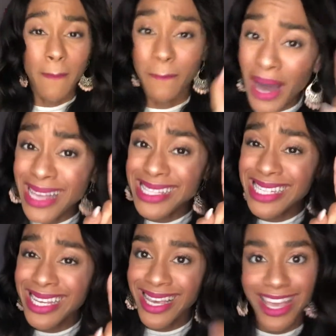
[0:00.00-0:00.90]

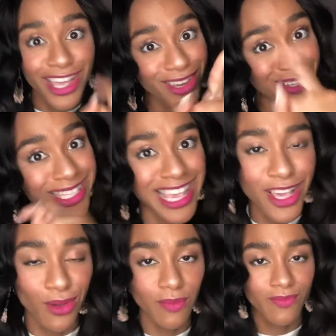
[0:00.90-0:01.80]
But you're
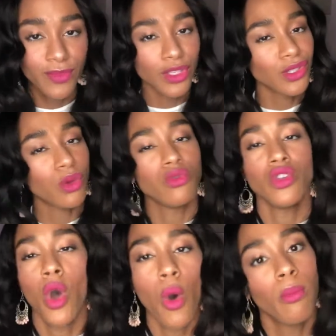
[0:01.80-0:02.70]
single, so
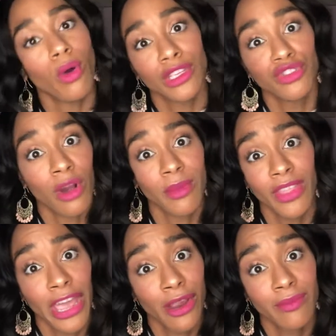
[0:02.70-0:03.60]
no boy drama
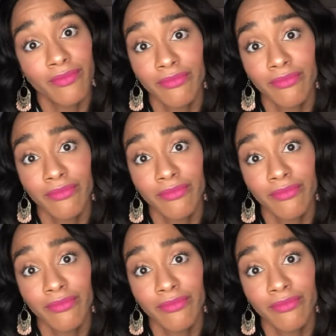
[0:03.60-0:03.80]
there.